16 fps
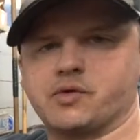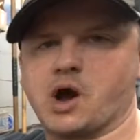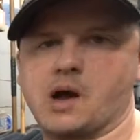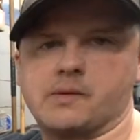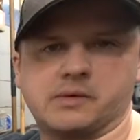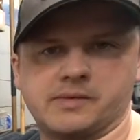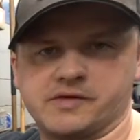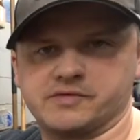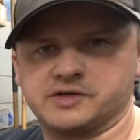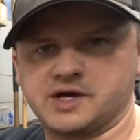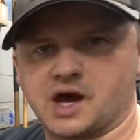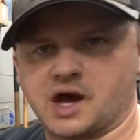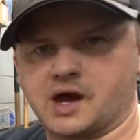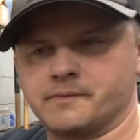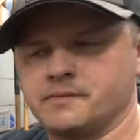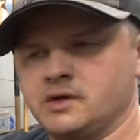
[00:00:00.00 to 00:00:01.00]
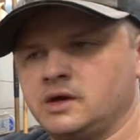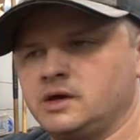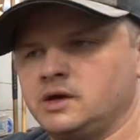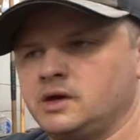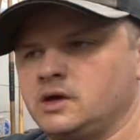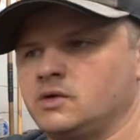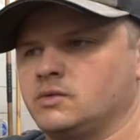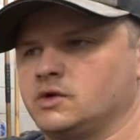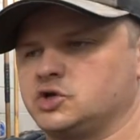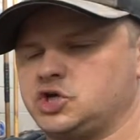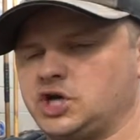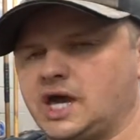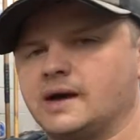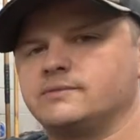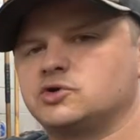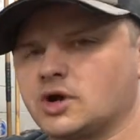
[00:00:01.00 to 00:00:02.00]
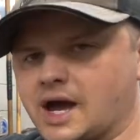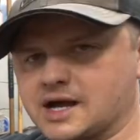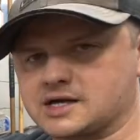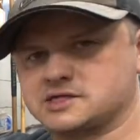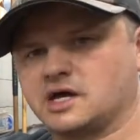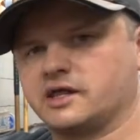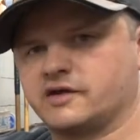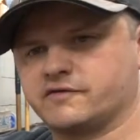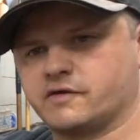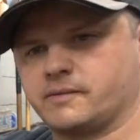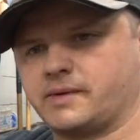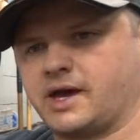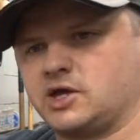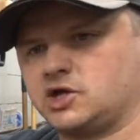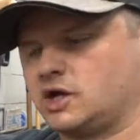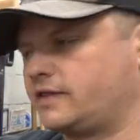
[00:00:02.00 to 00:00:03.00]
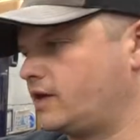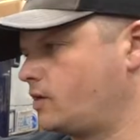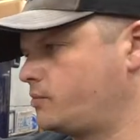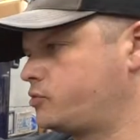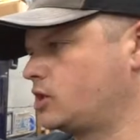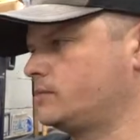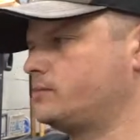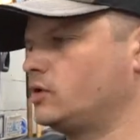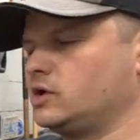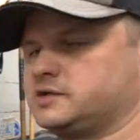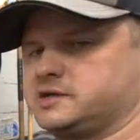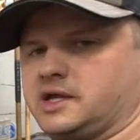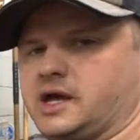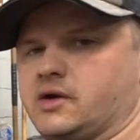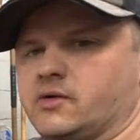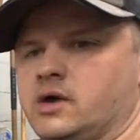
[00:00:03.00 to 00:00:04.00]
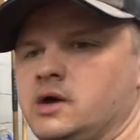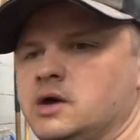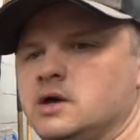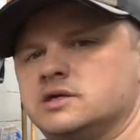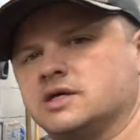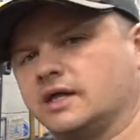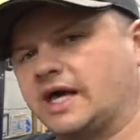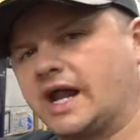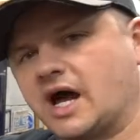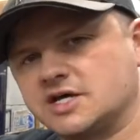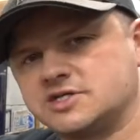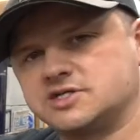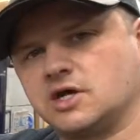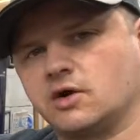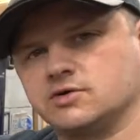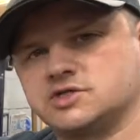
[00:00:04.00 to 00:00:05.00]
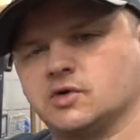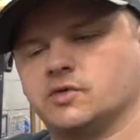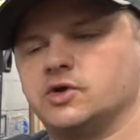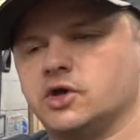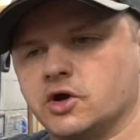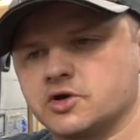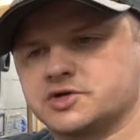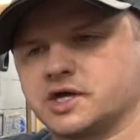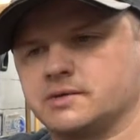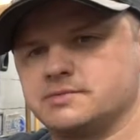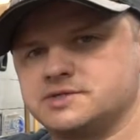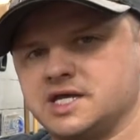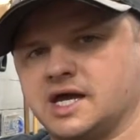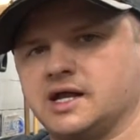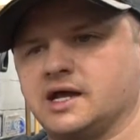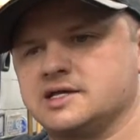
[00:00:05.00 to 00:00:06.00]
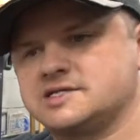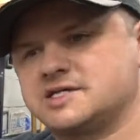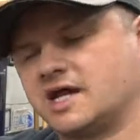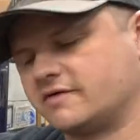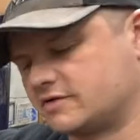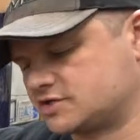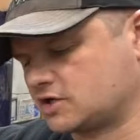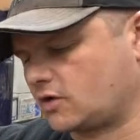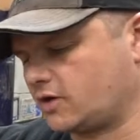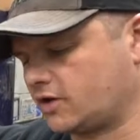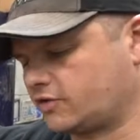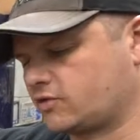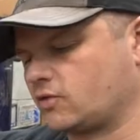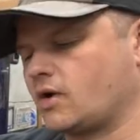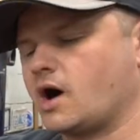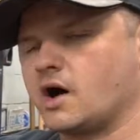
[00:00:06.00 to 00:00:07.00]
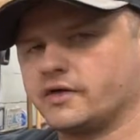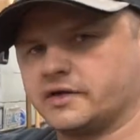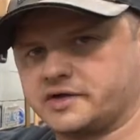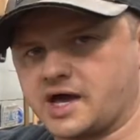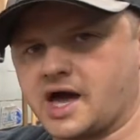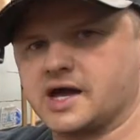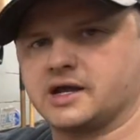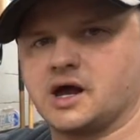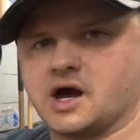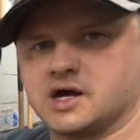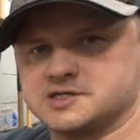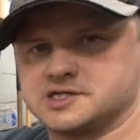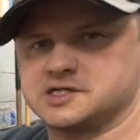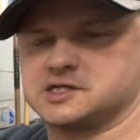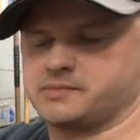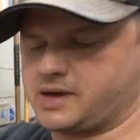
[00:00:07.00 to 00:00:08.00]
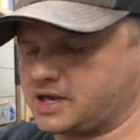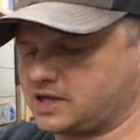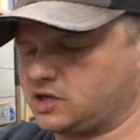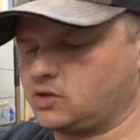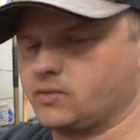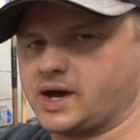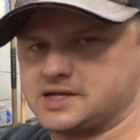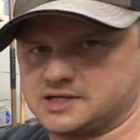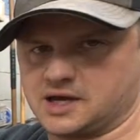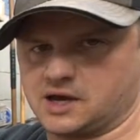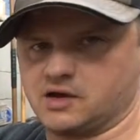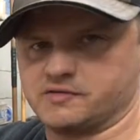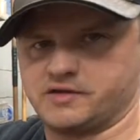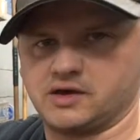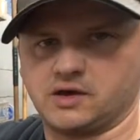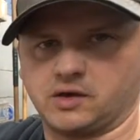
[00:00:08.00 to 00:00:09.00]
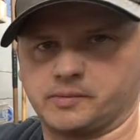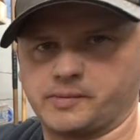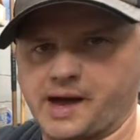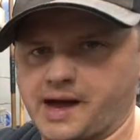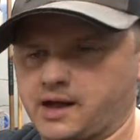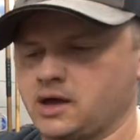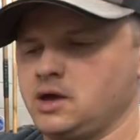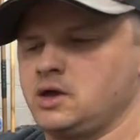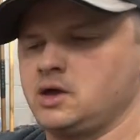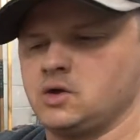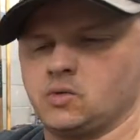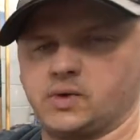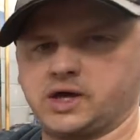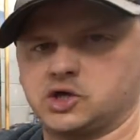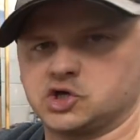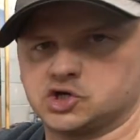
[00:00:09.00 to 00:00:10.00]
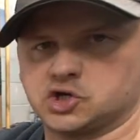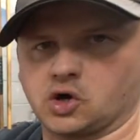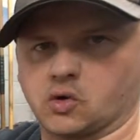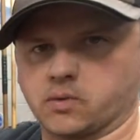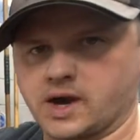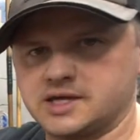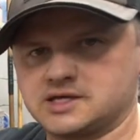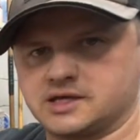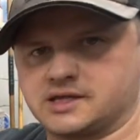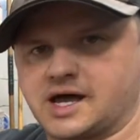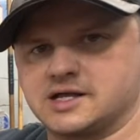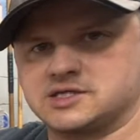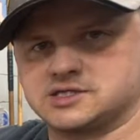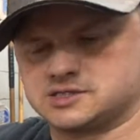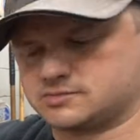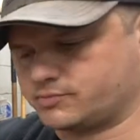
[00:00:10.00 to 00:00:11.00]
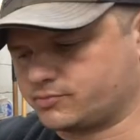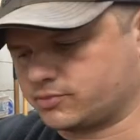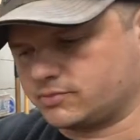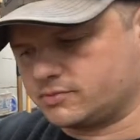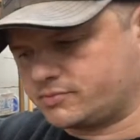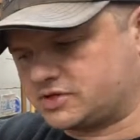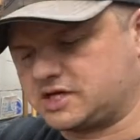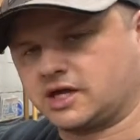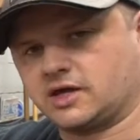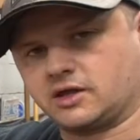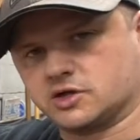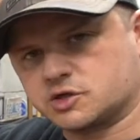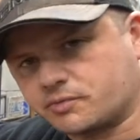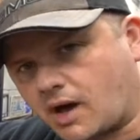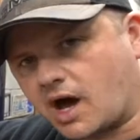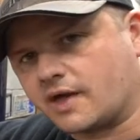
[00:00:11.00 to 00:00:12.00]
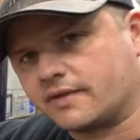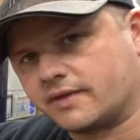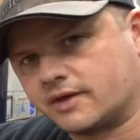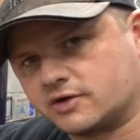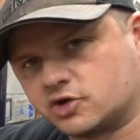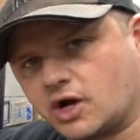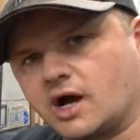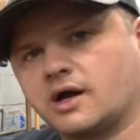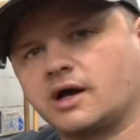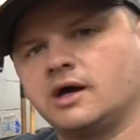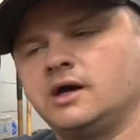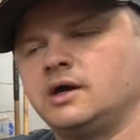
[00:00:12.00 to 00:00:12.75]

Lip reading: problem every time, well, GM tracks all that information, and they'll put a bulletin out to let us know, so when yours comes in, instead of us going through all the diagnostics and making you wait to get your vehicle back, we can just go right to that particular spot in the truck